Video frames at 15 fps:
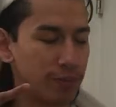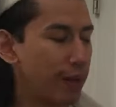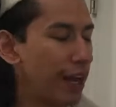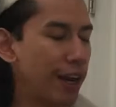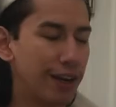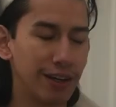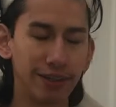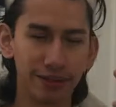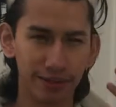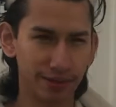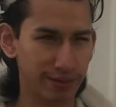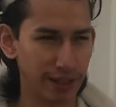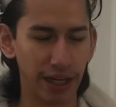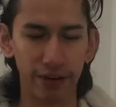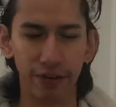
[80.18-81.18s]
my hair,
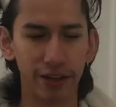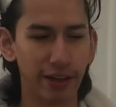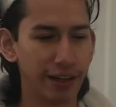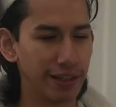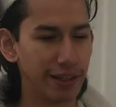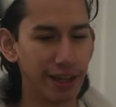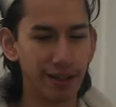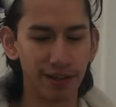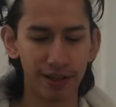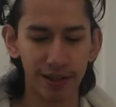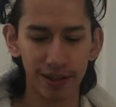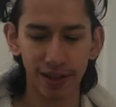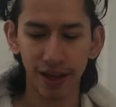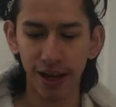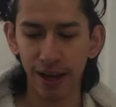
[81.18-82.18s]
everything
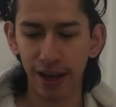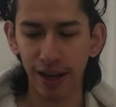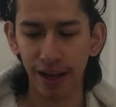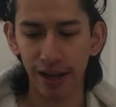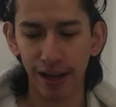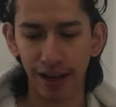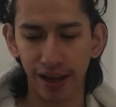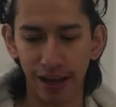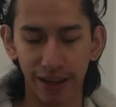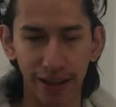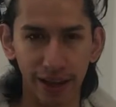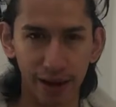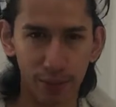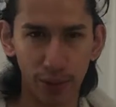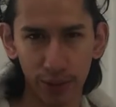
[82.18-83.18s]
else, and
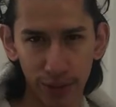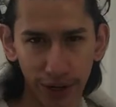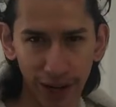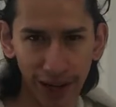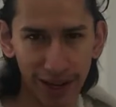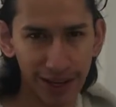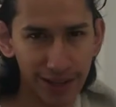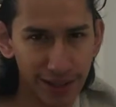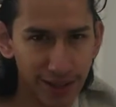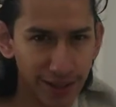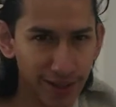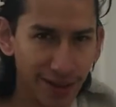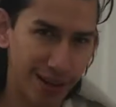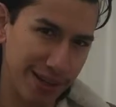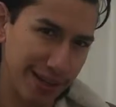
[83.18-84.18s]
then we will get
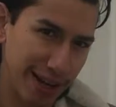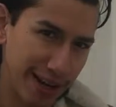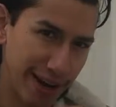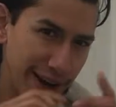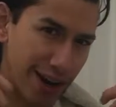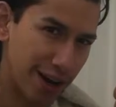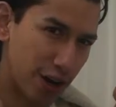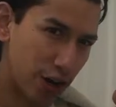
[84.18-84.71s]
into the skincare.